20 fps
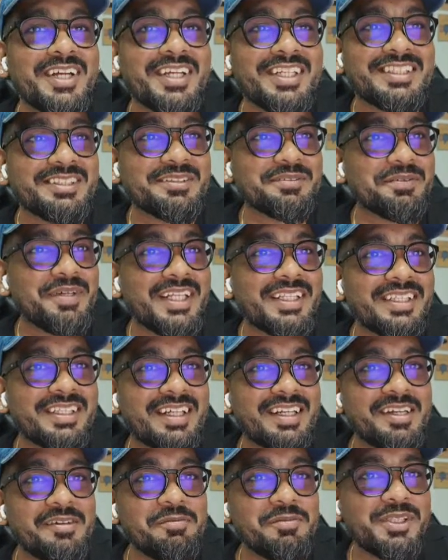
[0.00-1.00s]
Samantha.
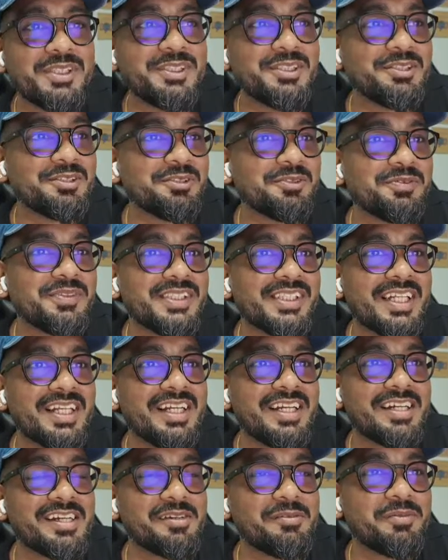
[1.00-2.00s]
Let me zoom in a
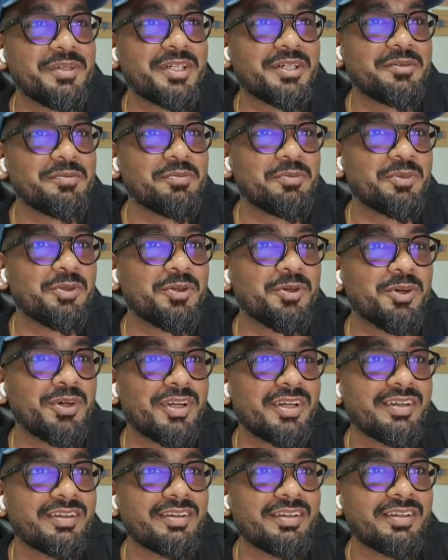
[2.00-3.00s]
little bit more.
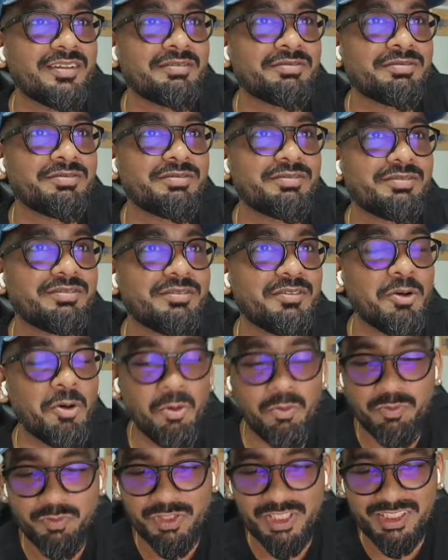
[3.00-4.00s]

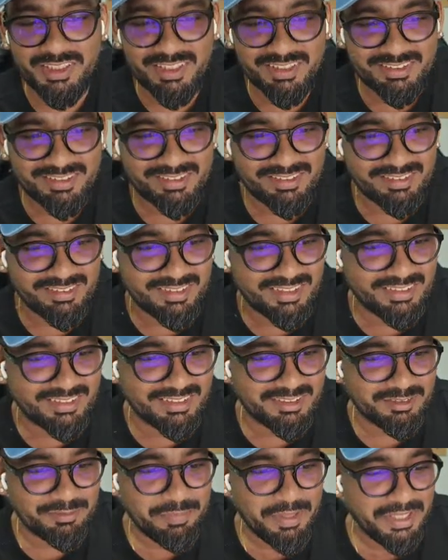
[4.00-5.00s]
Hopefully, this
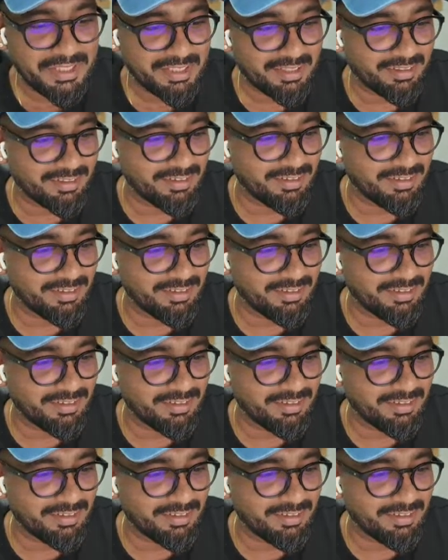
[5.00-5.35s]
is better.